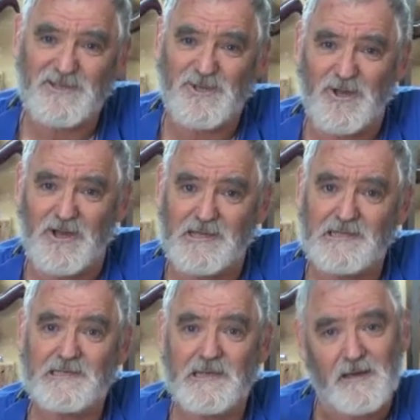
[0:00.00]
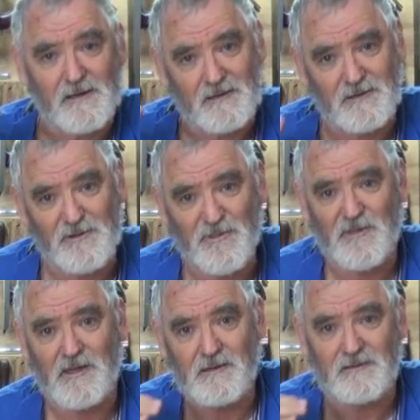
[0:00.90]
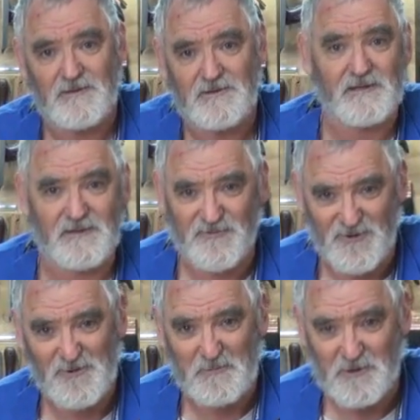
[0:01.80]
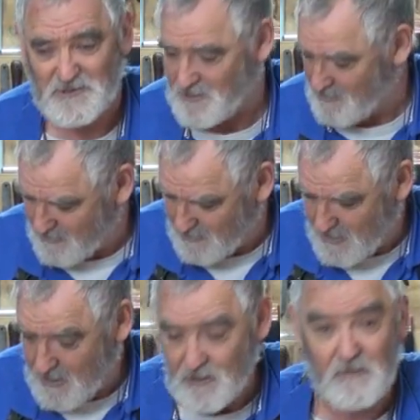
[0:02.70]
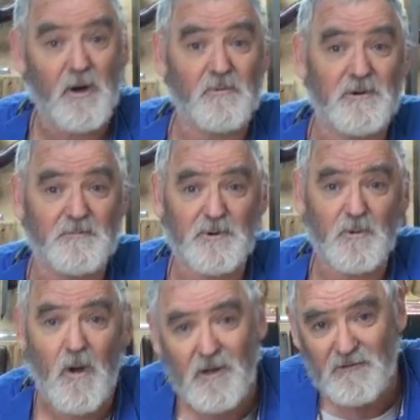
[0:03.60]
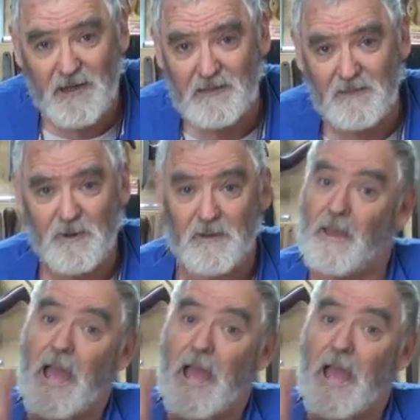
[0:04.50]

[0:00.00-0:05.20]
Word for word: size you think you need for your books into it you might want to put a wine rack in the bottom.